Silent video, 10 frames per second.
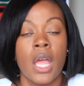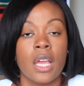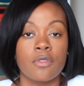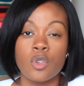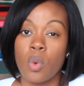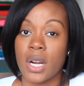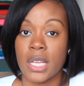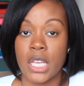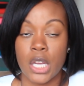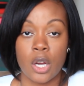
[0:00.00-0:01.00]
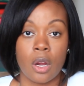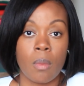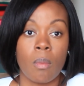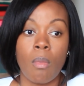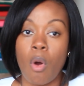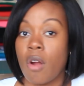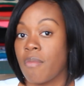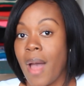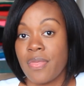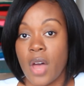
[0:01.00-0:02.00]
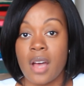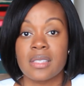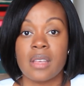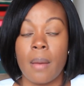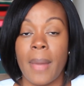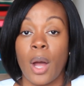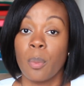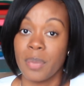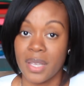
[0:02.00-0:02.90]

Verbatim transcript: if you want to hear more of my thoughts about